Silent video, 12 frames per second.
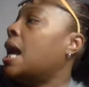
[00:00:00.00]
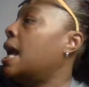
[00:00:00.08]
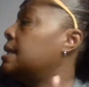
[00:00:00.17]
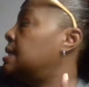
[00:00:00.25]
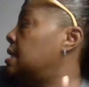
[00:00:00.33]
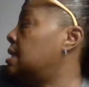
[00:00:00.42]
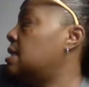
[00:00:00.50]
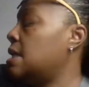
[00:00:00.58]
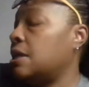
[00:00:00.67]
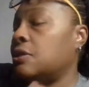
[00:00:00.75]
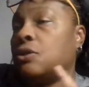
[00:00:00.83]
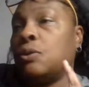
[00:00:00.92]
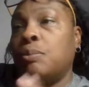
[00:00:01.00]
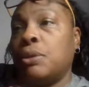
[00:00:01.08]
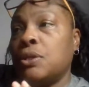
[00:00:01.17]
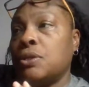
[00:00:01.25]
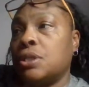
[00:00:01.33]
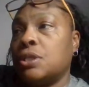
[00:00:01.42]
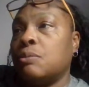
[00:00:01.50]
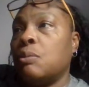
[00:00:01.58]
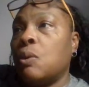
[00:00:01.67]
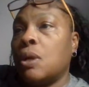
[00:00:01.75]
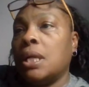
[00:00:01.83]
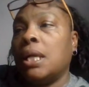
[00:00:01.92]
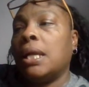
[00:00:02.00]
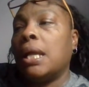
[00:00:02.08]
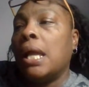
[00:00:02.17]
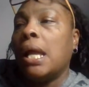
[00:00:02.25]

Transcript: I did take 2 pills this morning.